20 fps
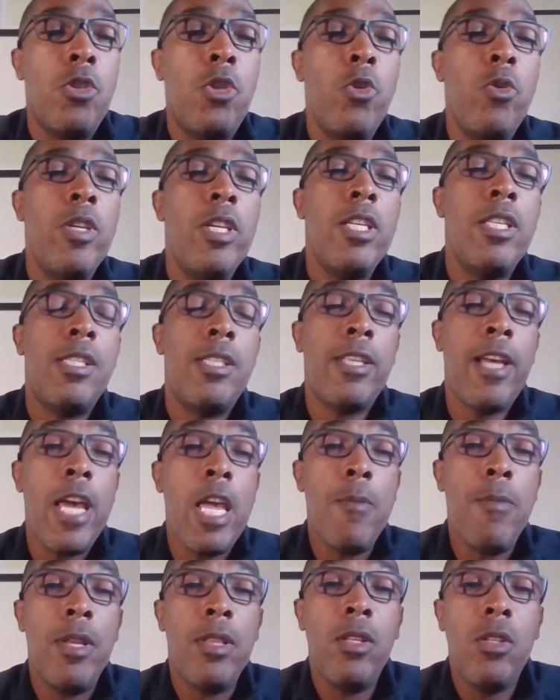During his
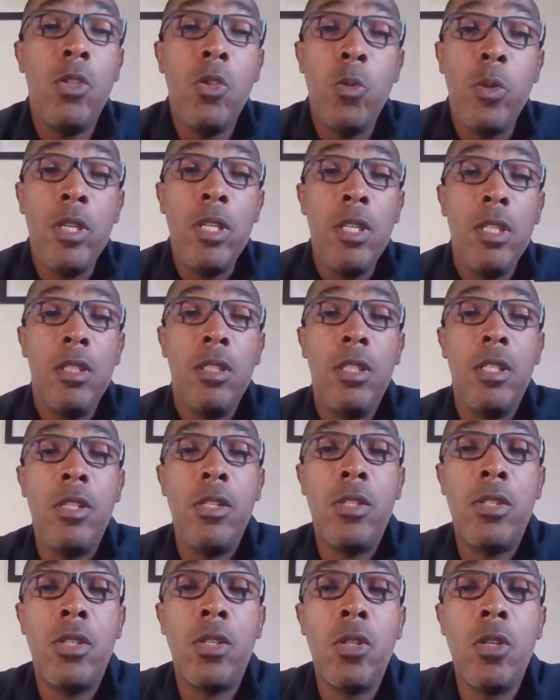time at the UWI, he
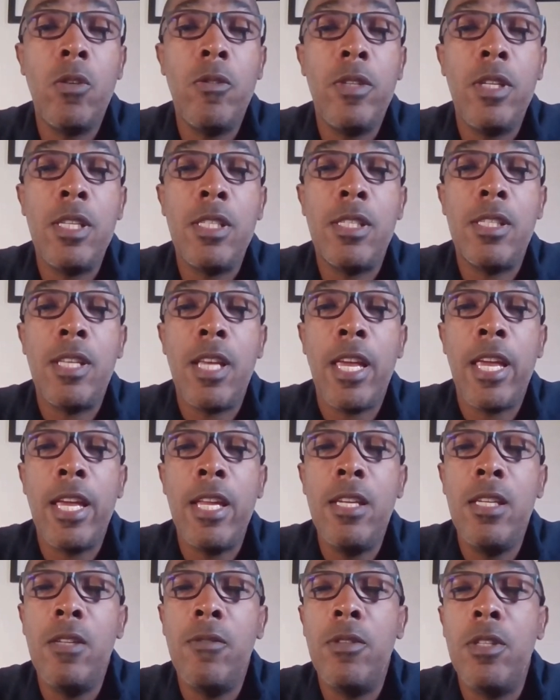served as
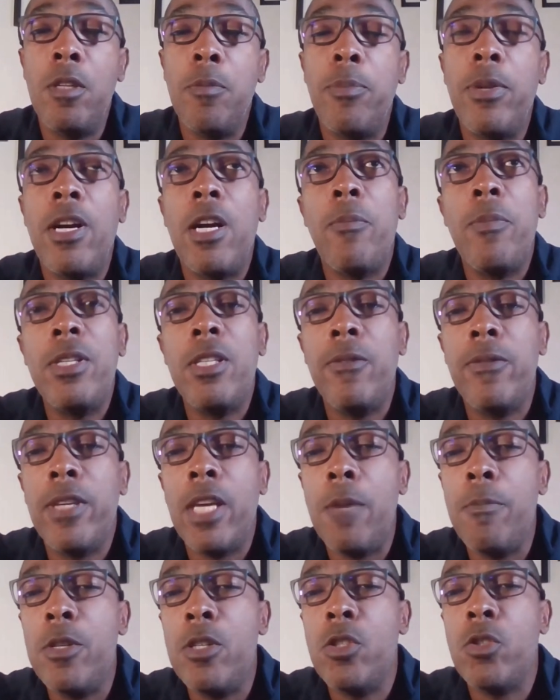head of the Department of
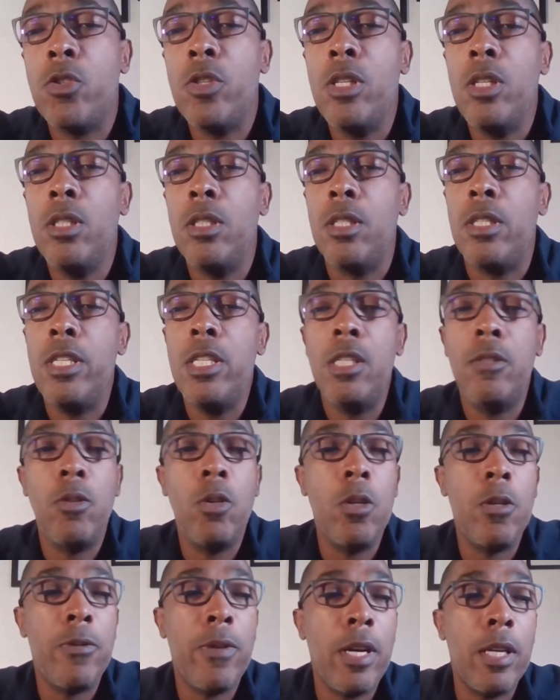Chemistry, dean of
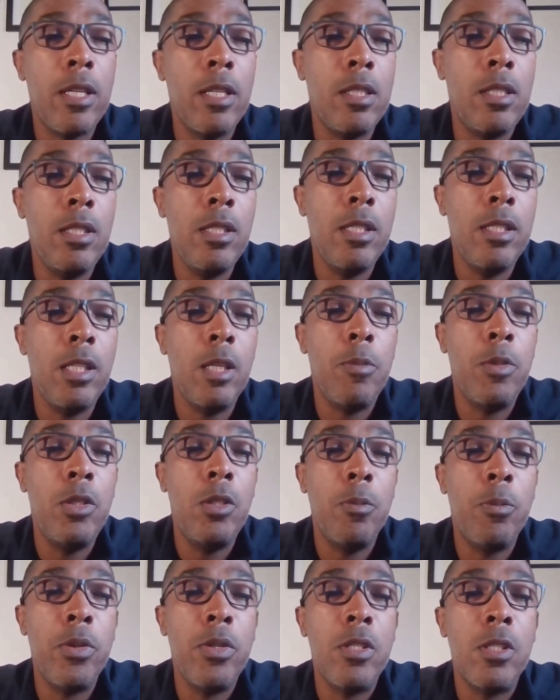all faculty, and
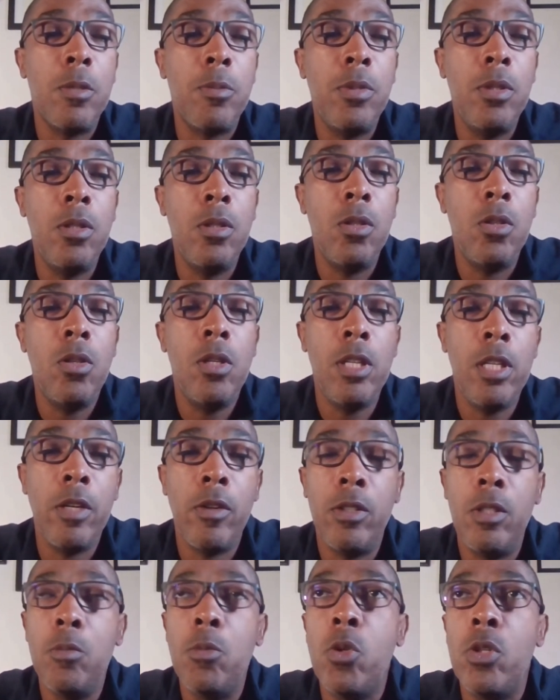deputy principal, all here
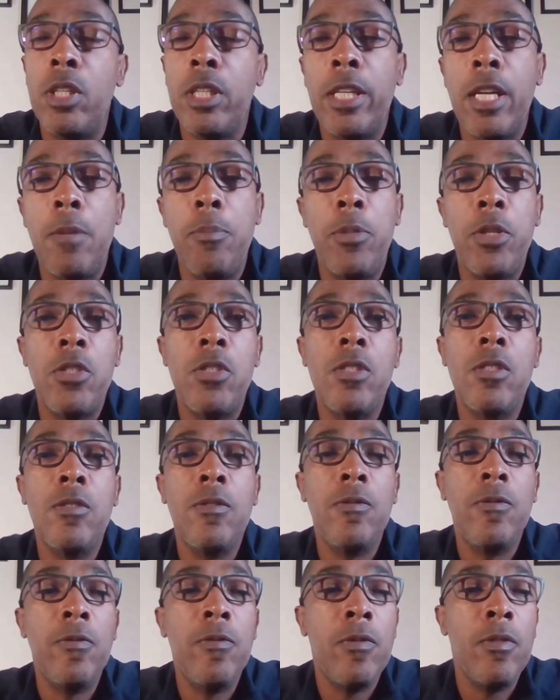at the Mona campus.
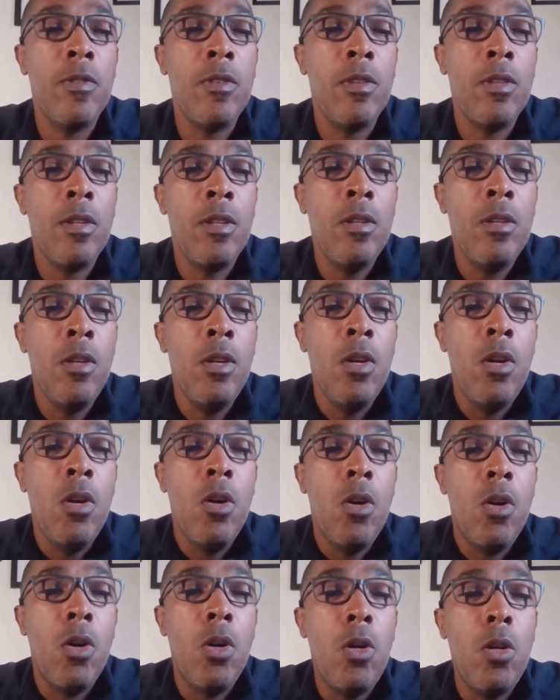
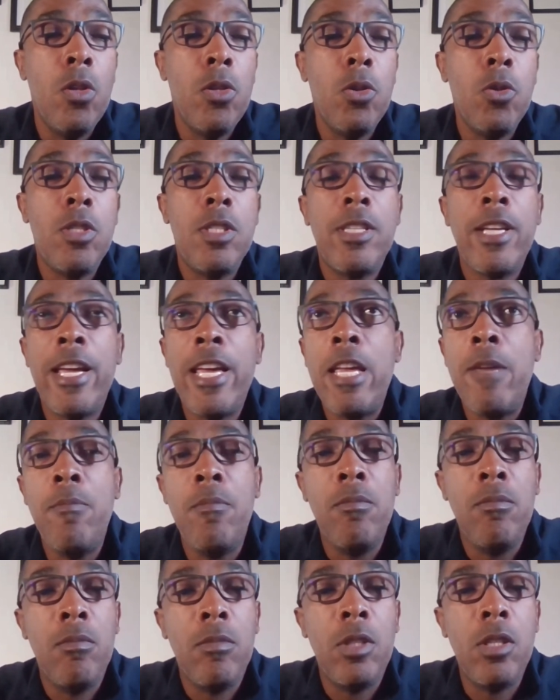Although
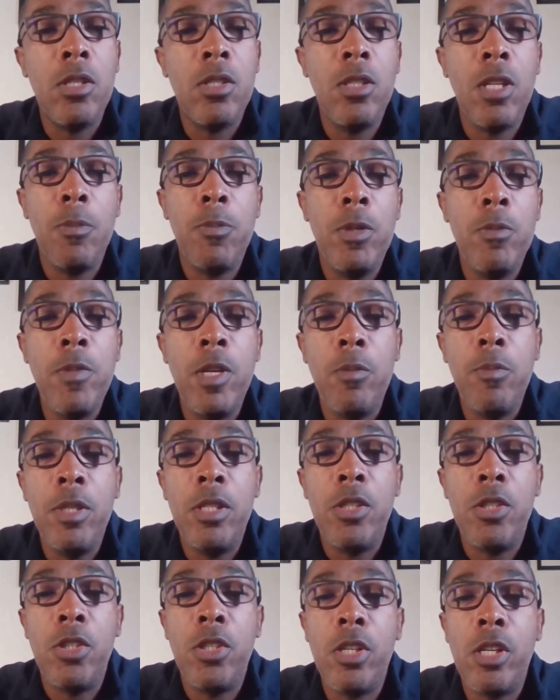time does not permit me
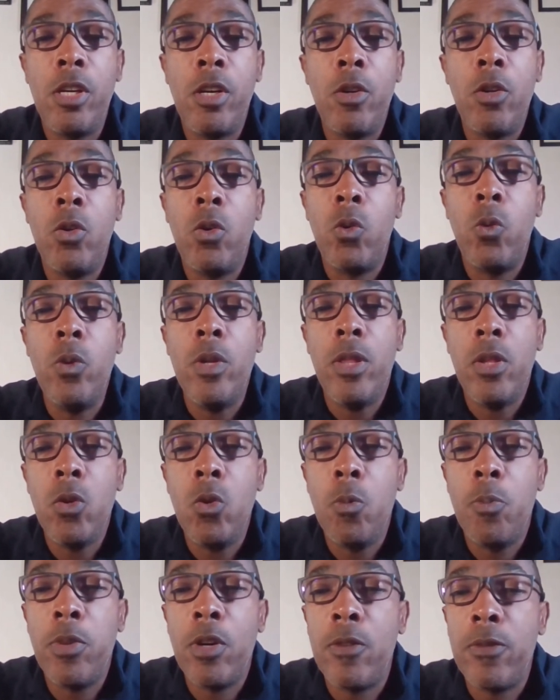to share with
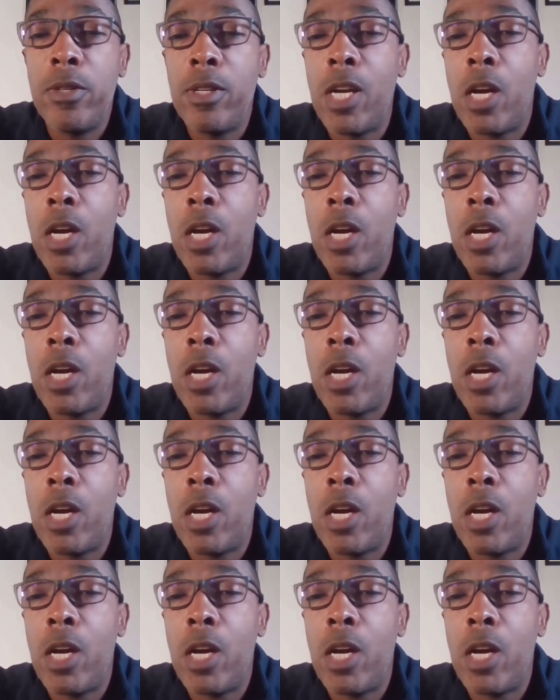you Prof.